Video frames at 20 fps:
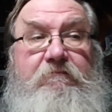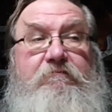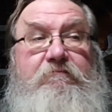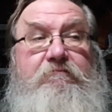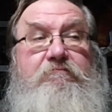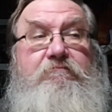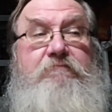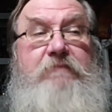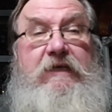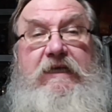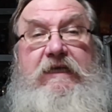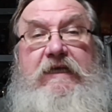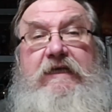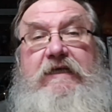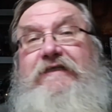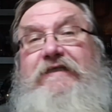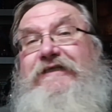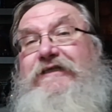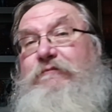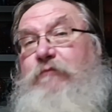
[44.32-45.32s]
mini
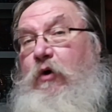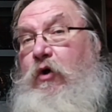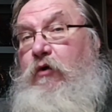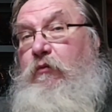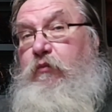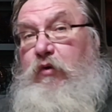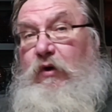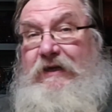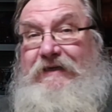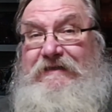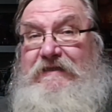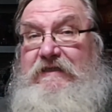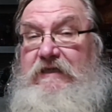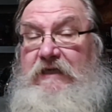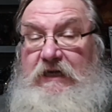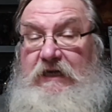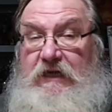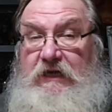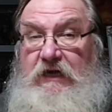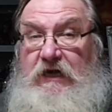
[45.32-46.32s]
and small press
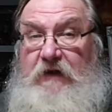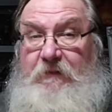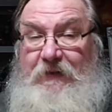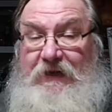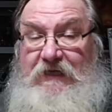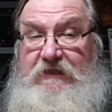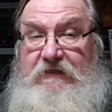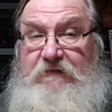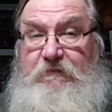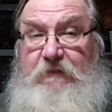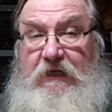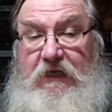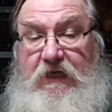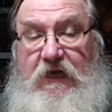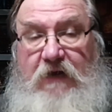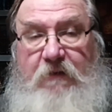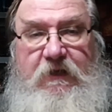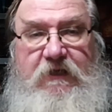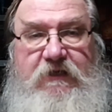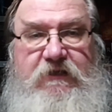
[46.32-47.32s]
comics, mini
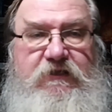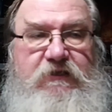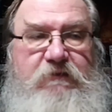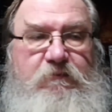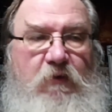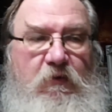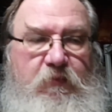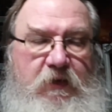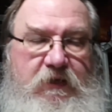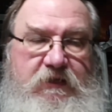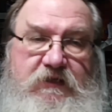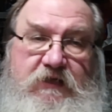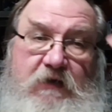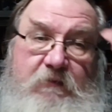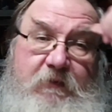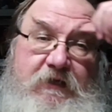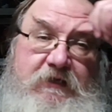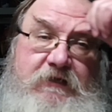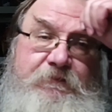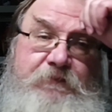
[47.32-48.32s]
comics and small press
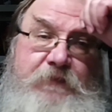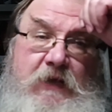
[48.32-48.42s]
comics.